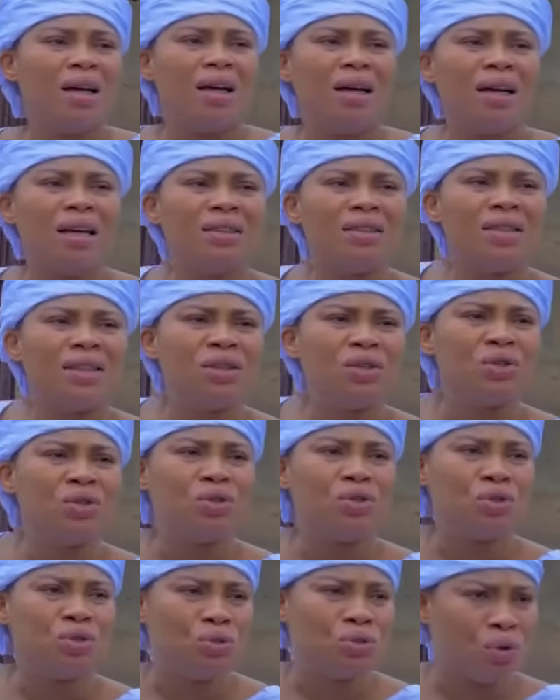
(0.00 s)
I think you
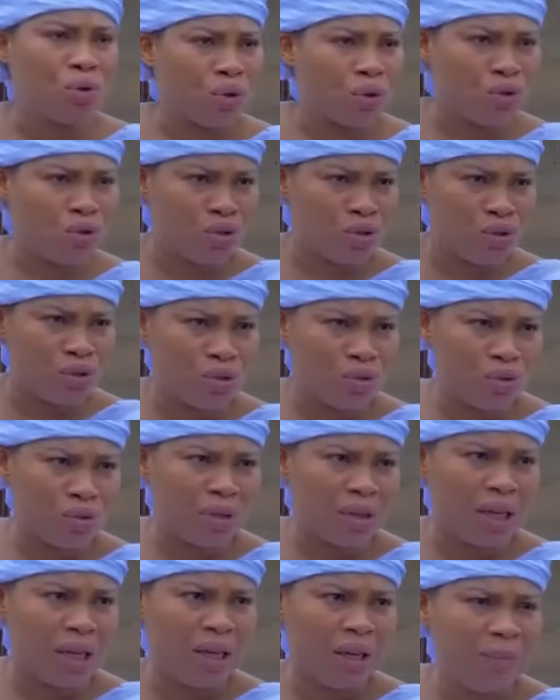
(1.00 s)
should continue.
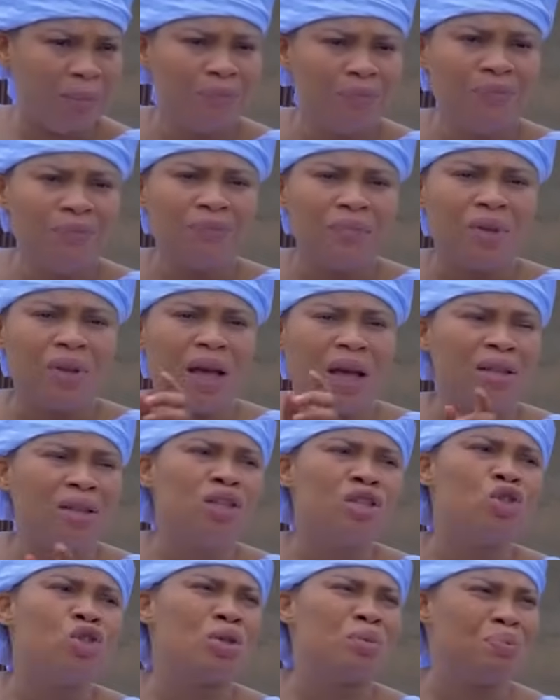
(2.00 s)
Eh? I
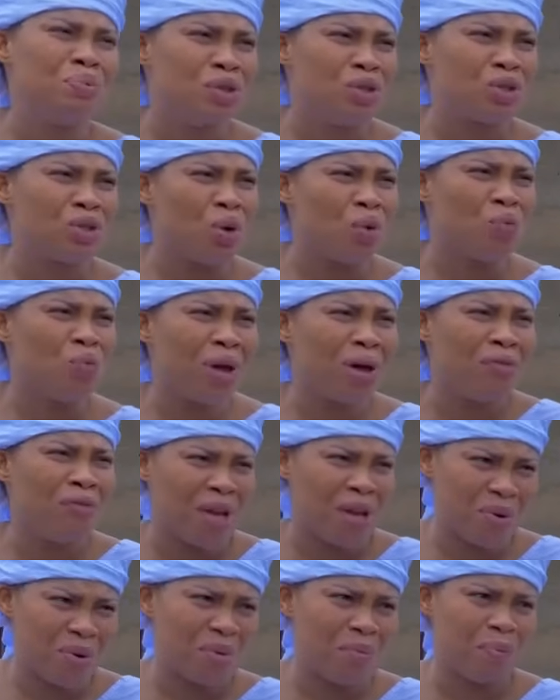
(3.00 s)
need to be somewhere
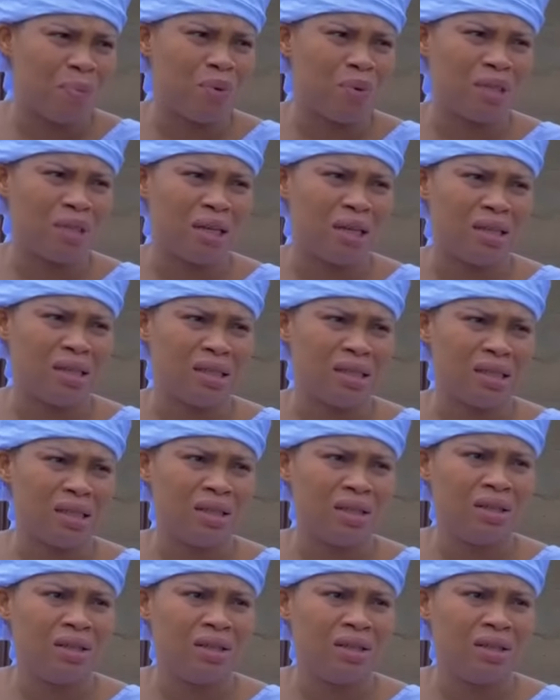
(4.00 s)
very important.